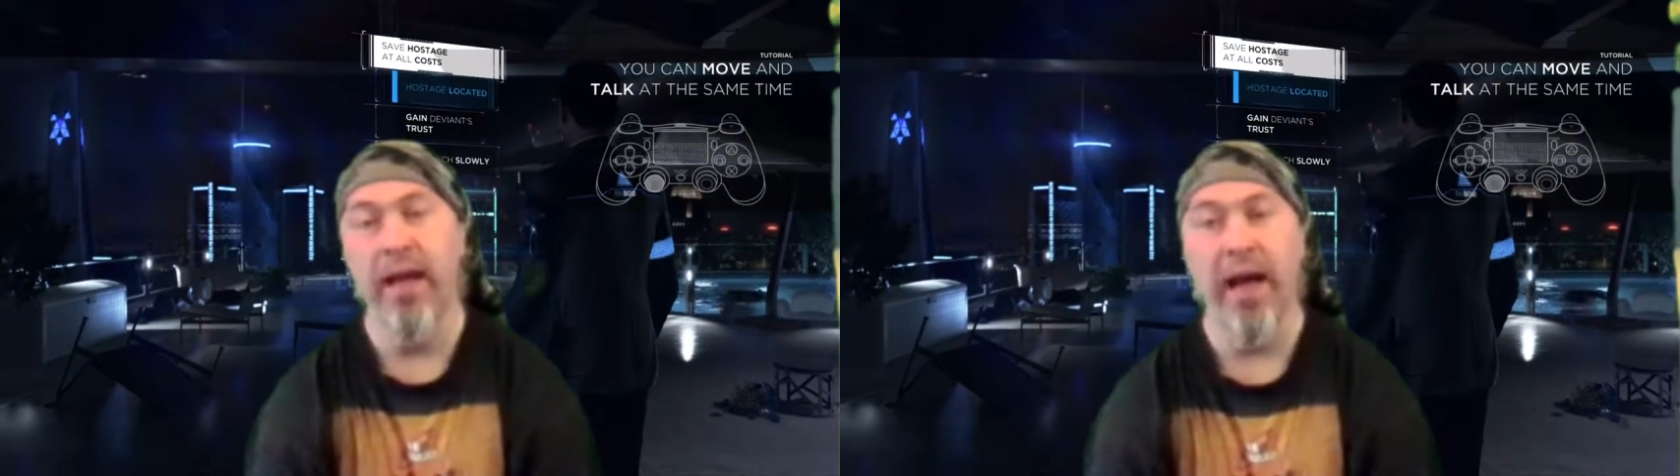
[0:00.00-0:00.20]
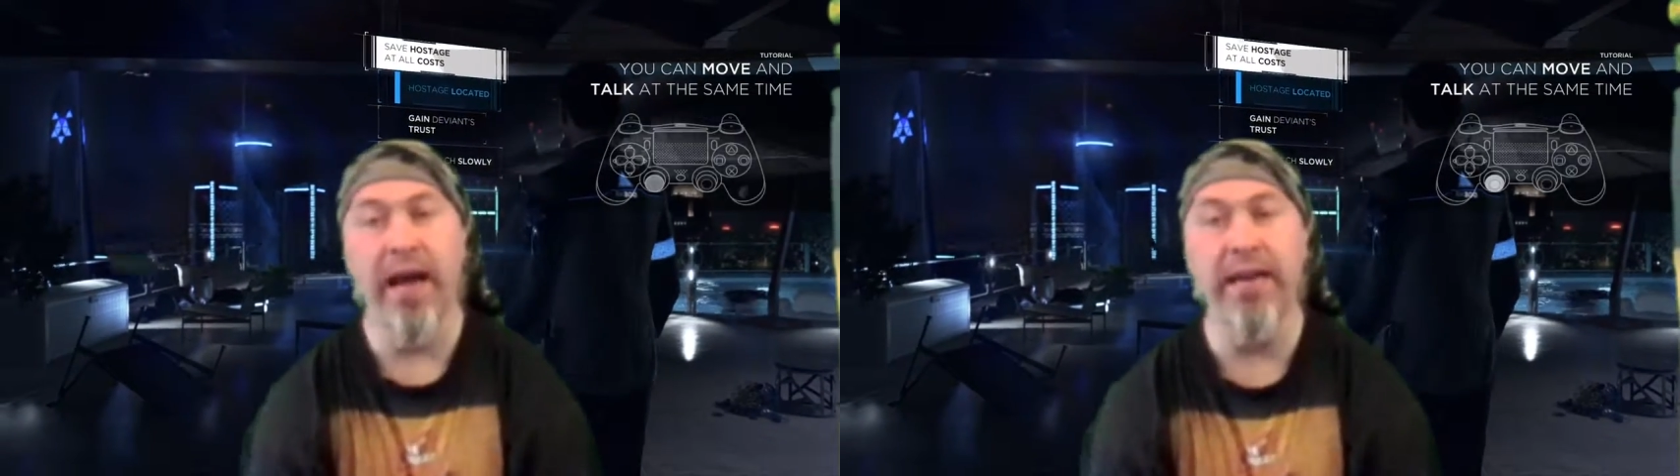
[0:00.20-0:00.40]

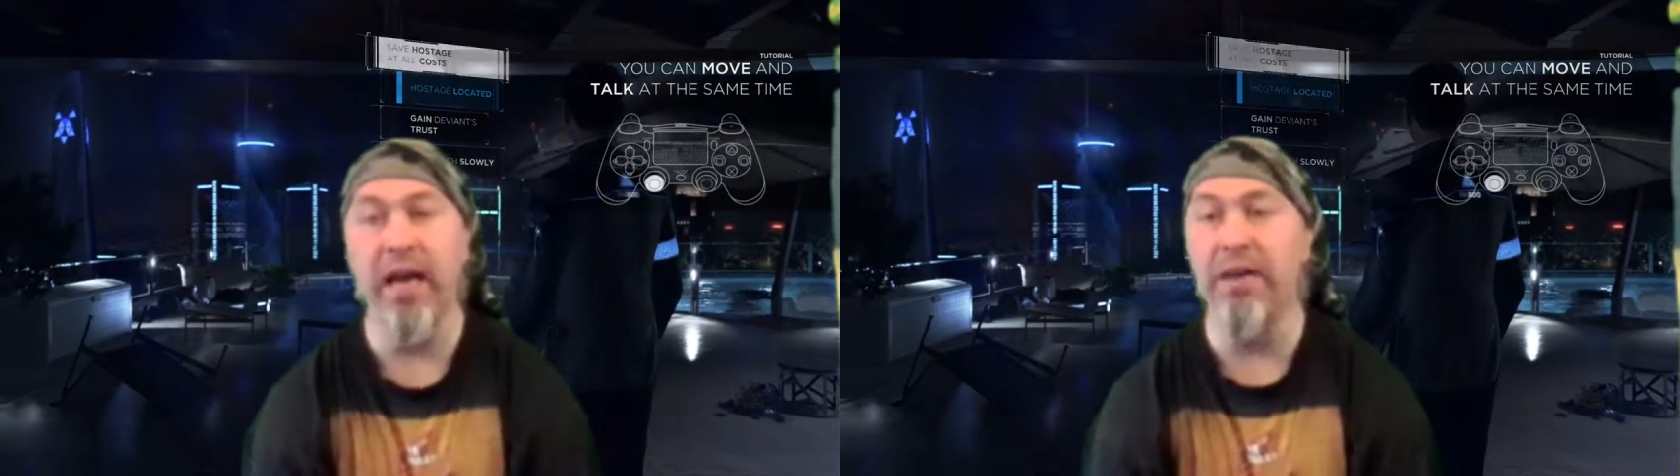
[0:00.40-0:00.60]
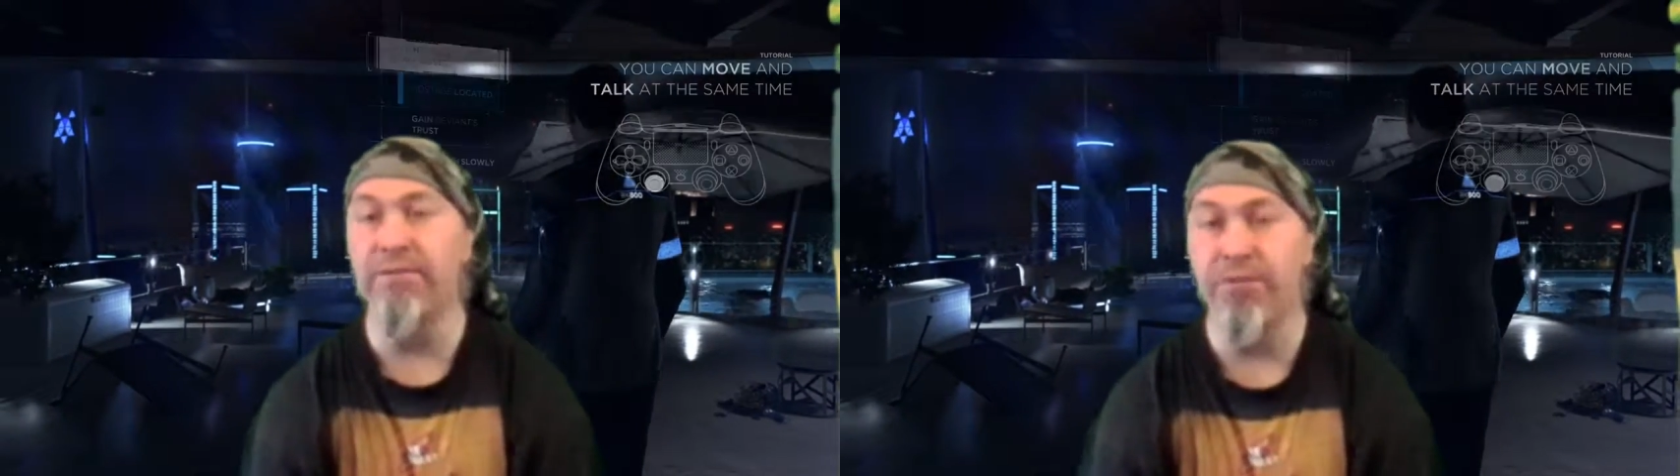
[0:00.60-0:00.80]
and it
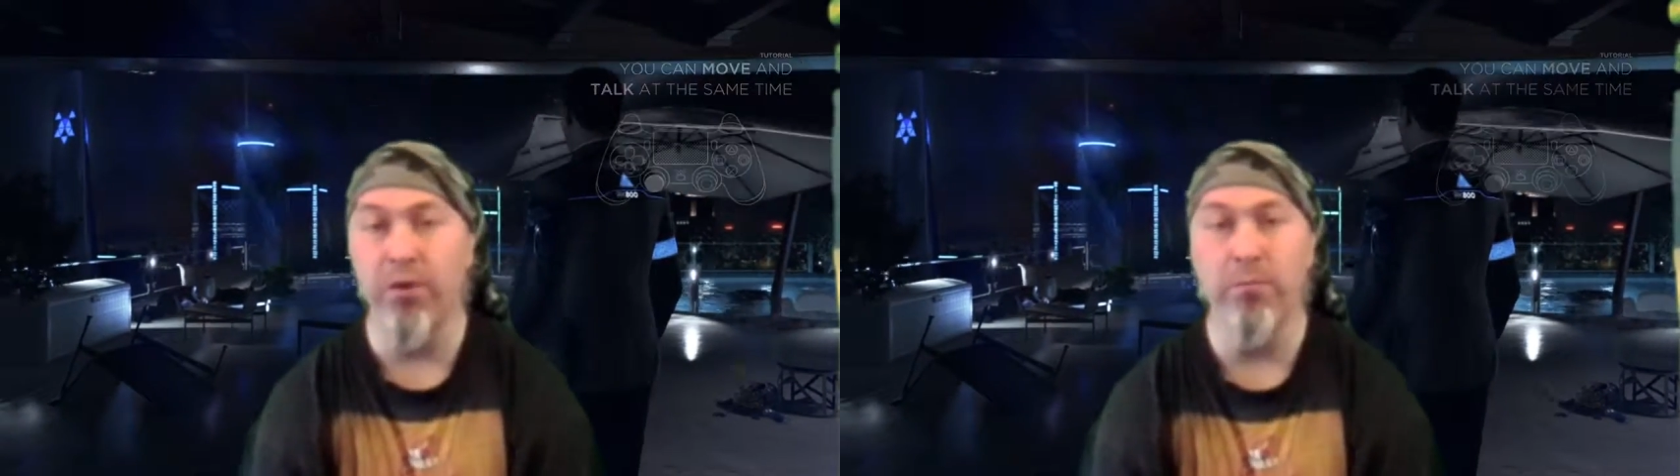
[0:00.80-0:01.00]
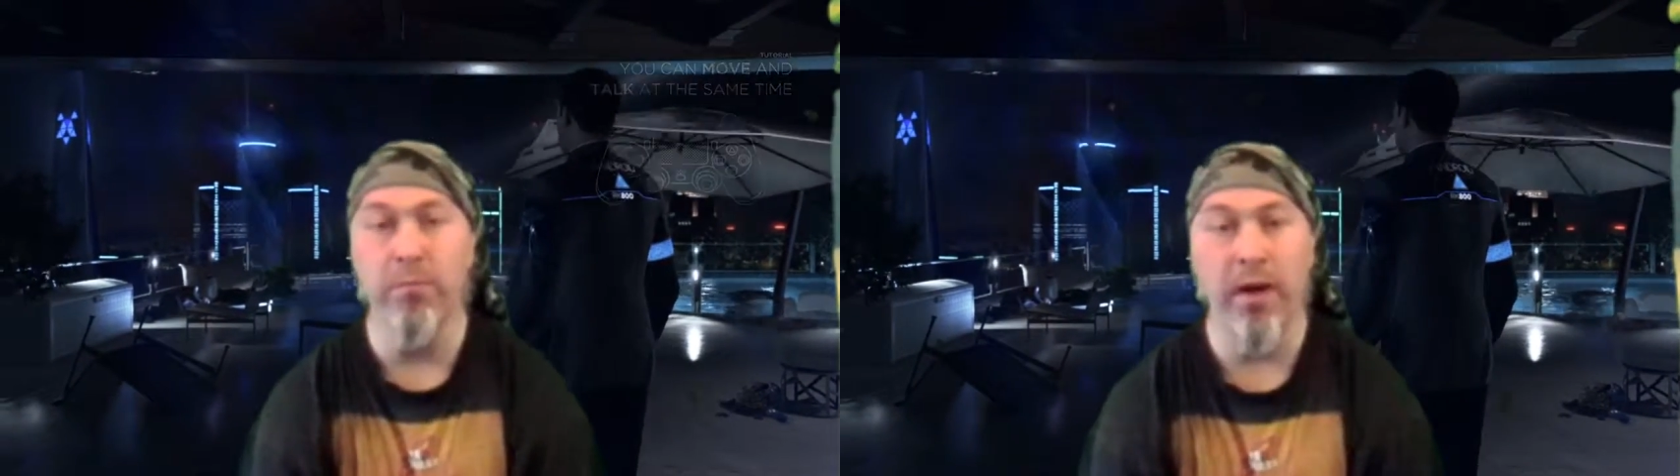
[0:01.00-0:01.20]

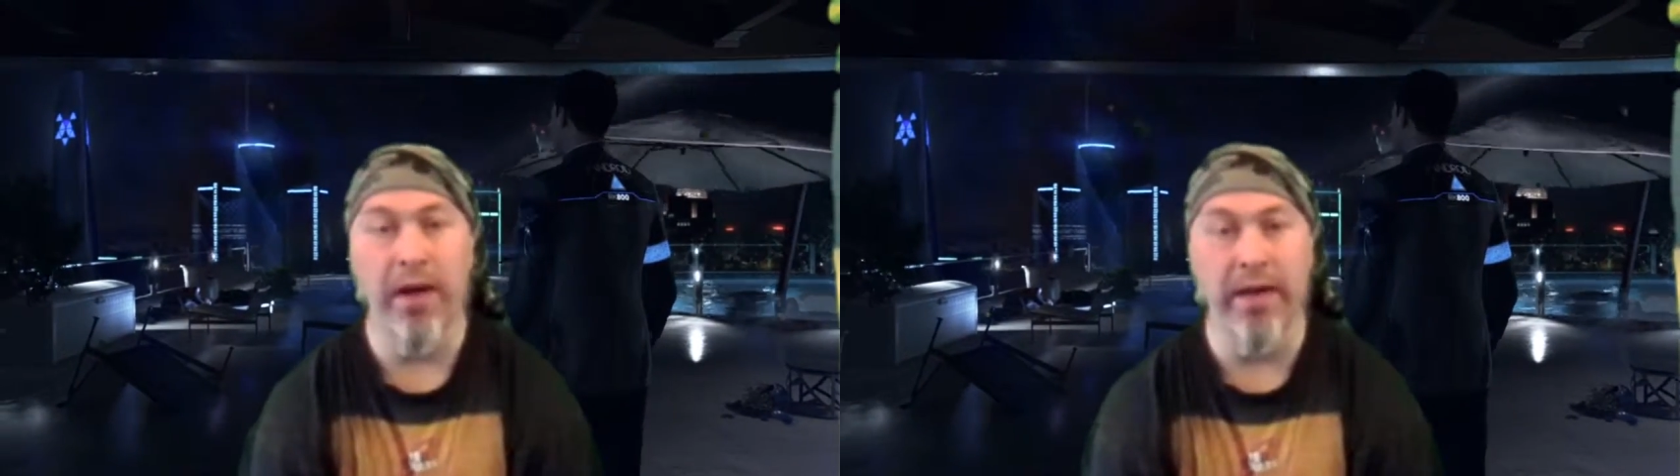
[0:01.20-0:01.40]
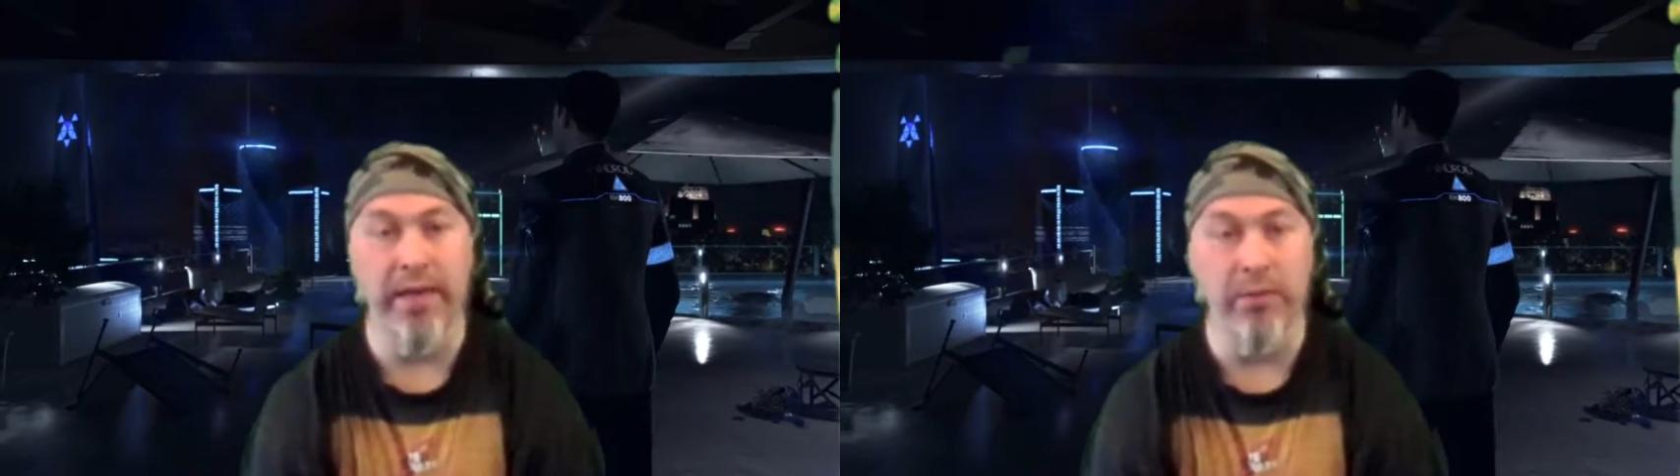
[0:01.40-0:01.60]
affirmed my